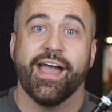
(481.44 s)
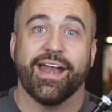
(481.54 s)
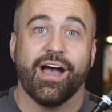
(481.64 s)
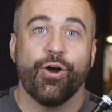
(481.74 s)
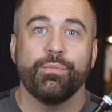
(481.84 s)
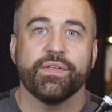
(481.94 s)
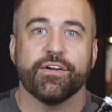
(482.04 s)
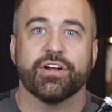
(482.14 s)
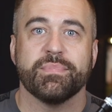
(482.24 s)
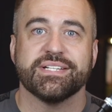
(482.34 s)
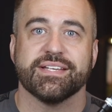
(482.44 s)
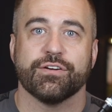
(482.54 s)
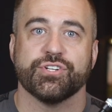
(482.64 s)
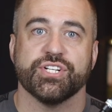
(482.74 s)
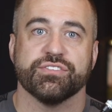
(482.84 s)
and I hope that there can be
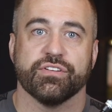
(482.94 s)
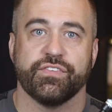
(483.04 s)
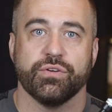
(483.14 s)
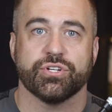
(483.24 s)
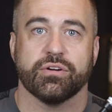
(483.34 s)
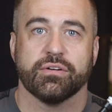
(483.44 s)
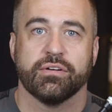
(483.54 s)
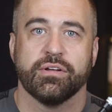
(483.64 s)
synergies in the future.